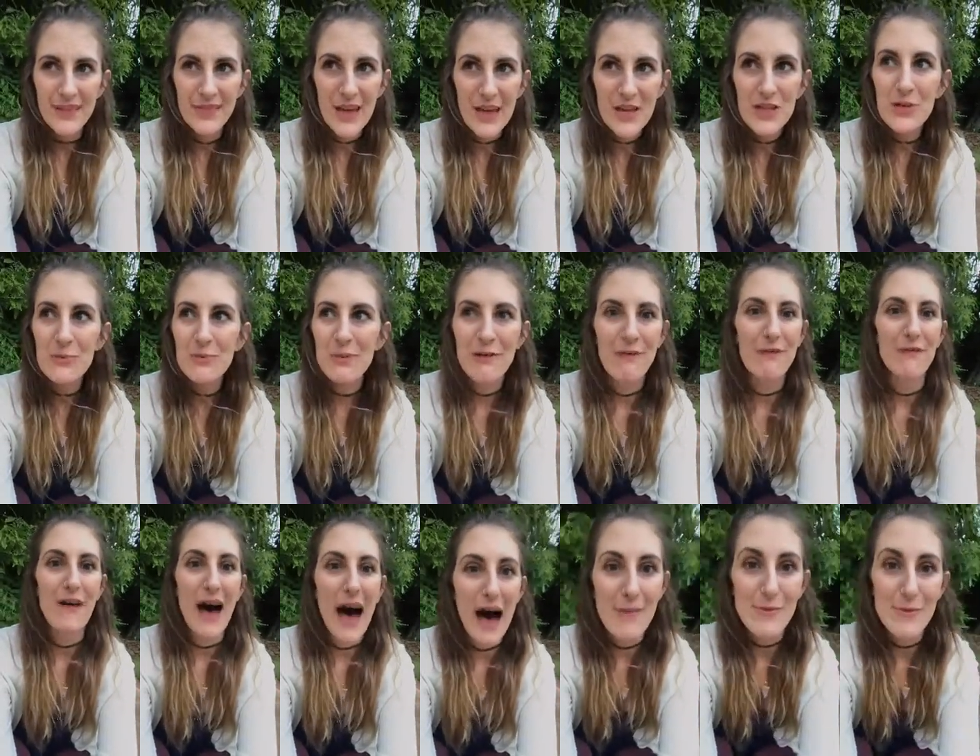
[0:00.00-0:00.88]
they should be
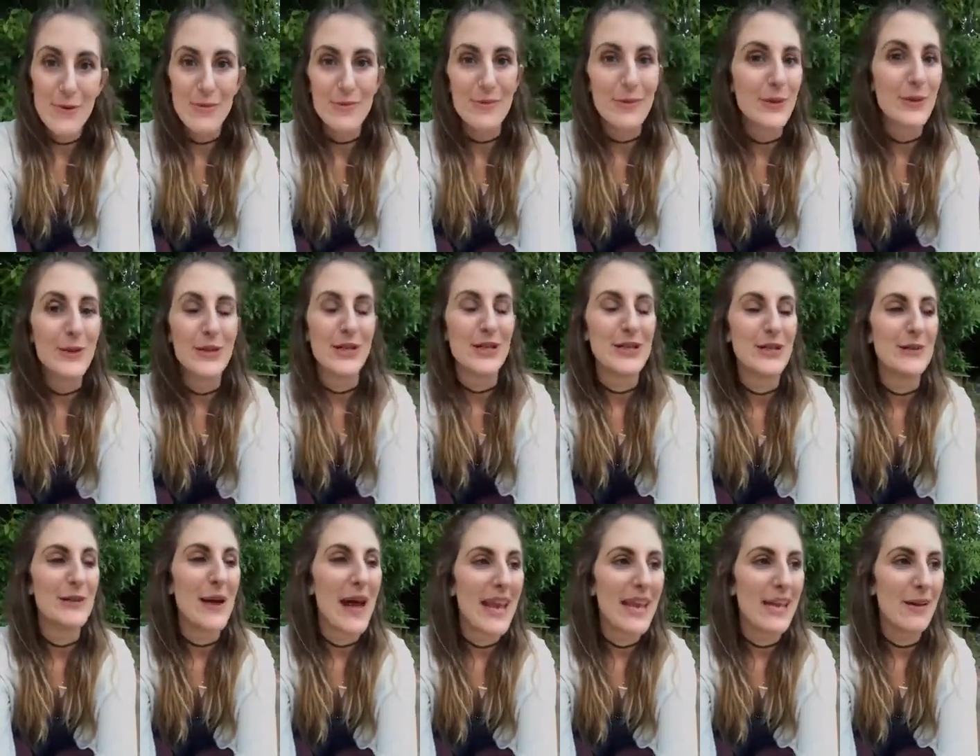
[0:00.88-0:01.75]
far more important to
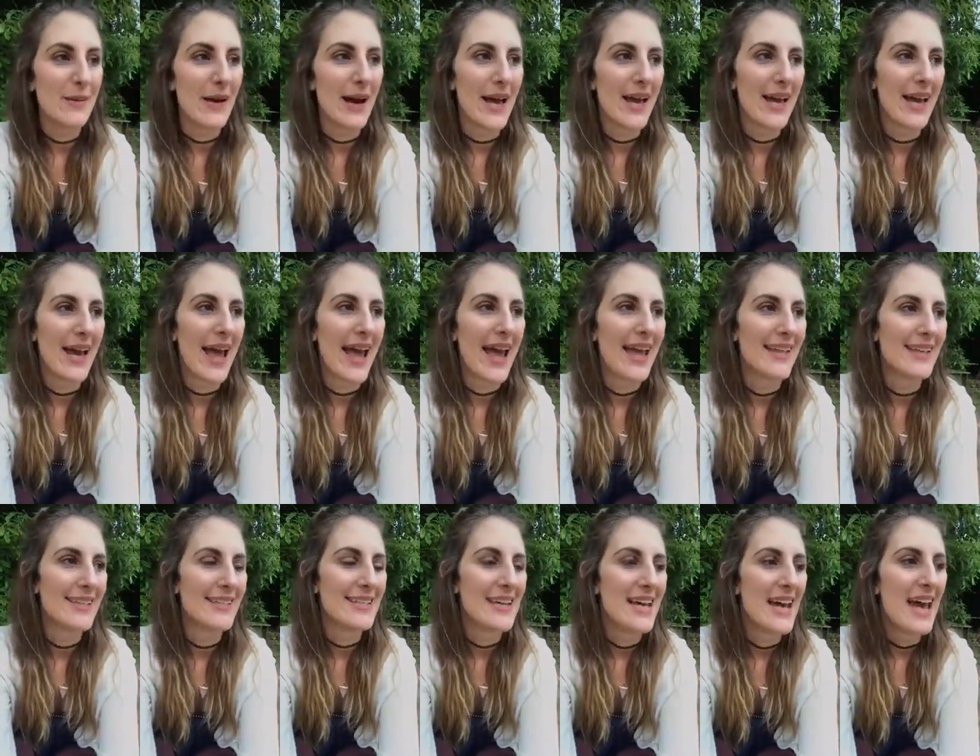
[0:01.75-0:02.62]
you anyway,
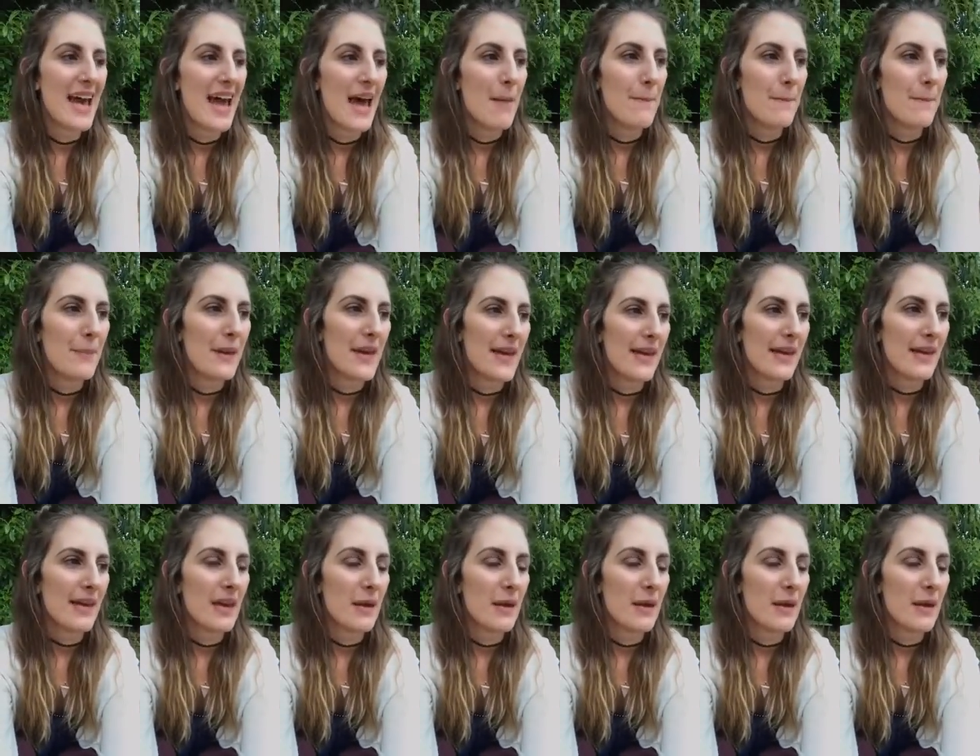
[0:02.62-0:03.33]
and being